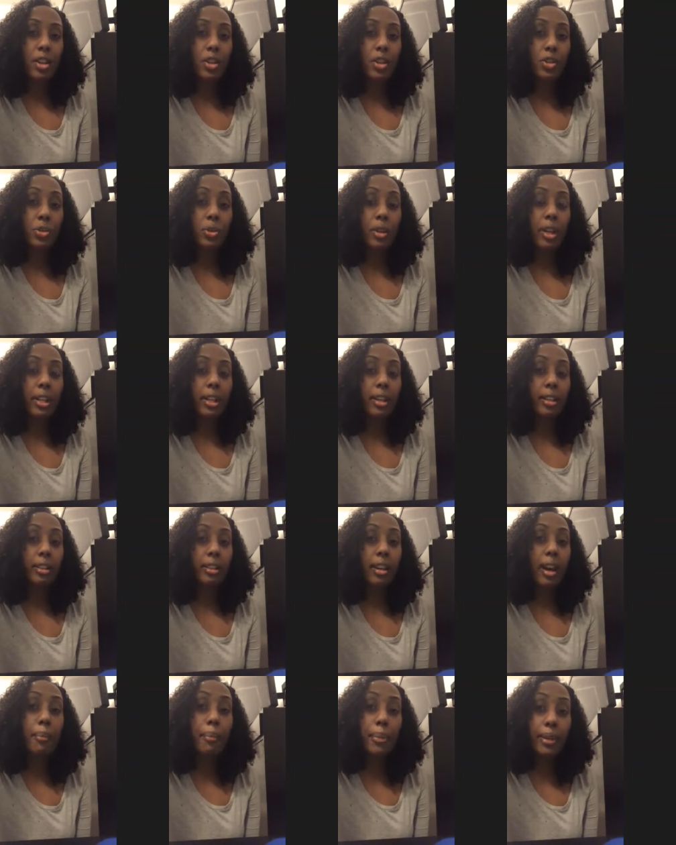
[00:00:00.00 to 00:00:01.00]
trading
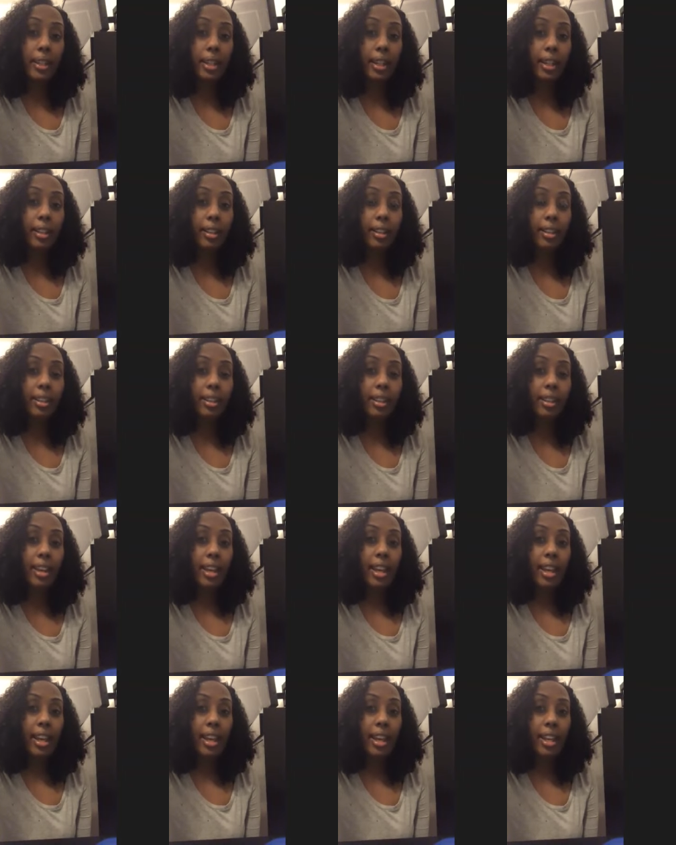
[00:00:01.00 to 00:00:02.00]
company
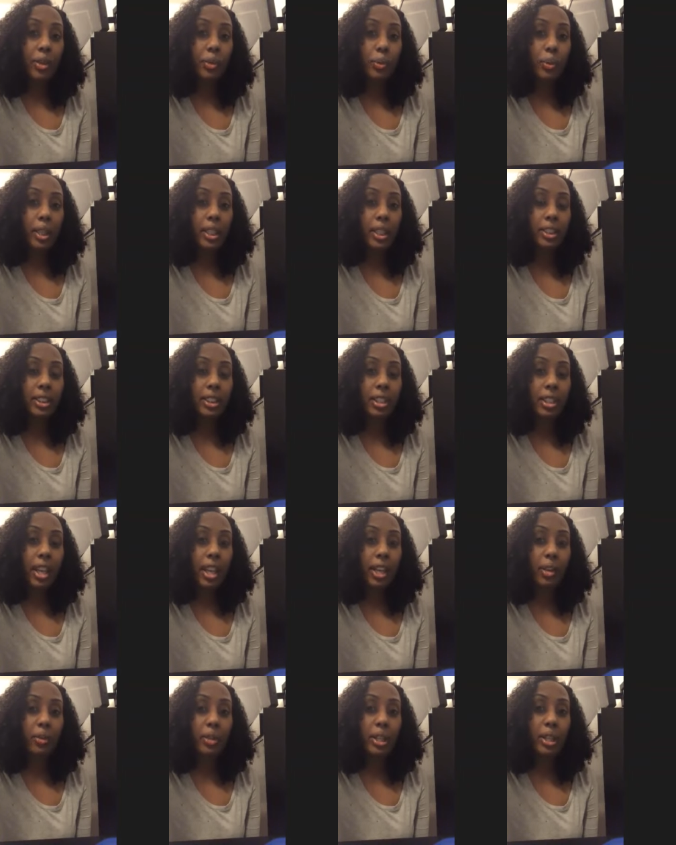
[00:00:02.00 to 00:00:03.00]
in which
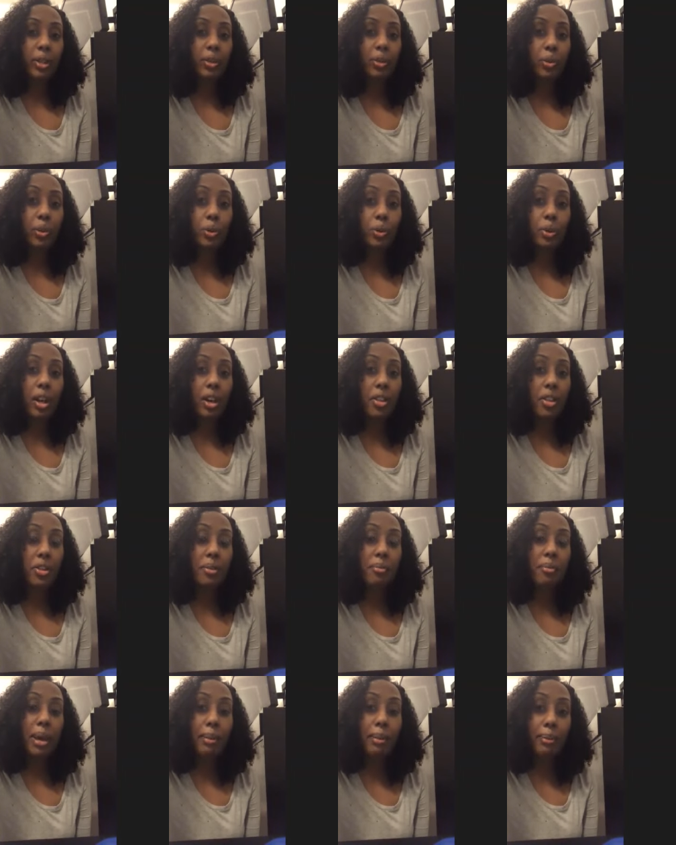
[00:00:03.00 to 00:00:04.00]
they recruit other
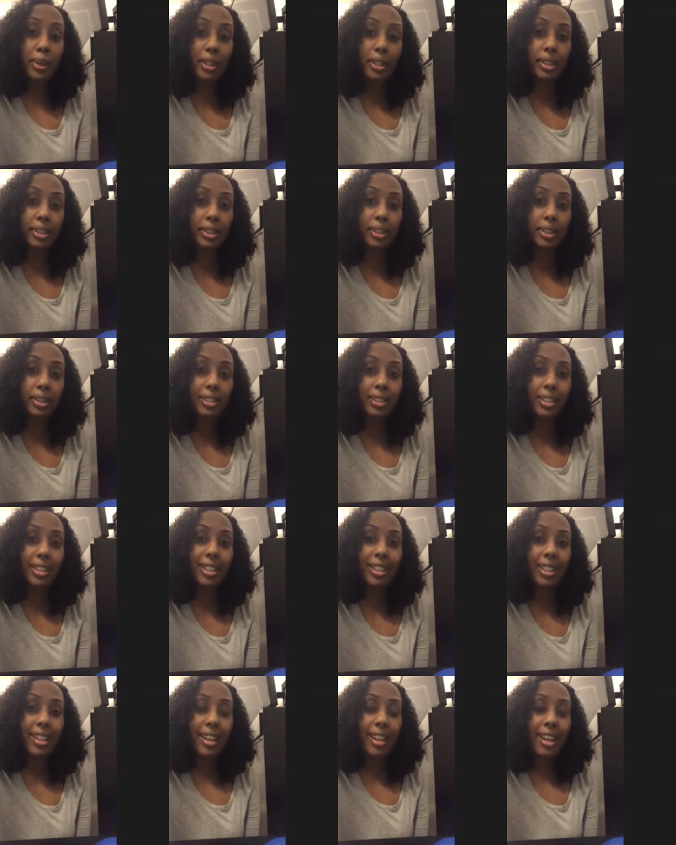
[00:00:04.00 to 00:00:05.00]
members.
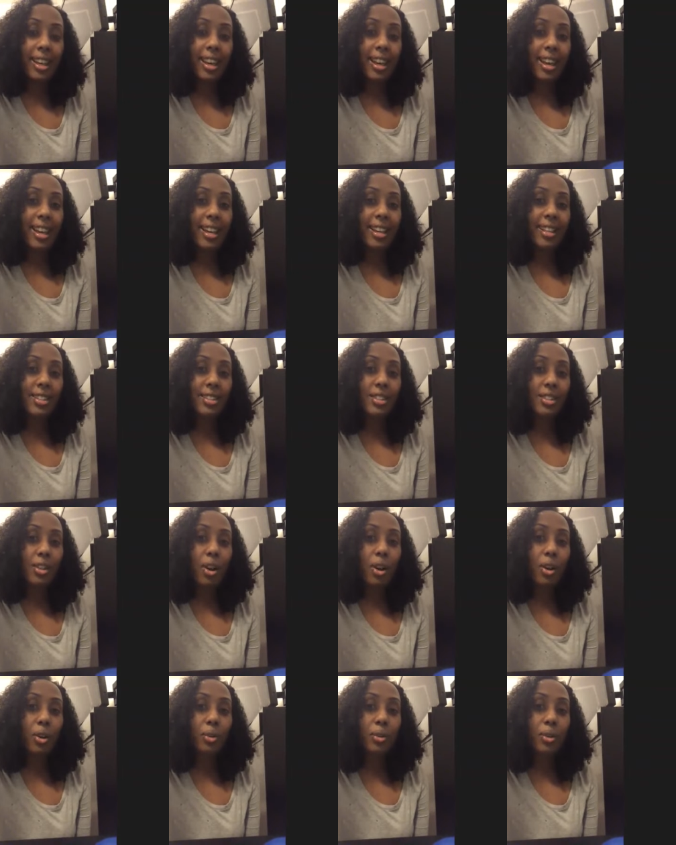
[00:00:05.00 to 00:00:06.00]
And so,